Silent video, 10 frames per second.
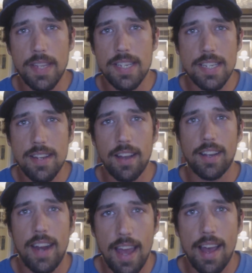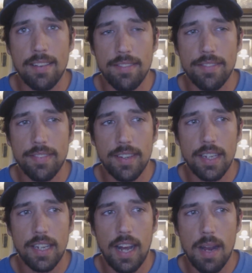this is not going to have,
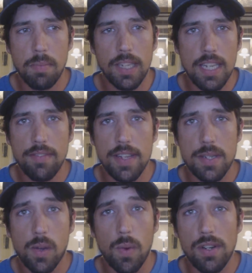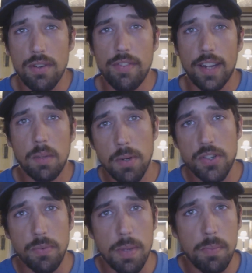I believe it's going to affect a
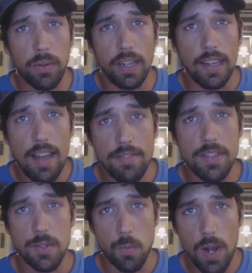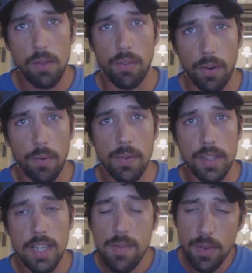bunch of people on the left as well, though.
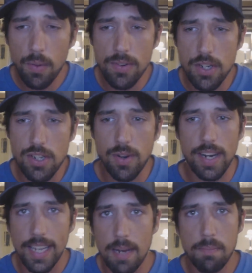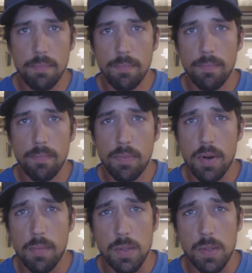Even though they're just trying to get pretty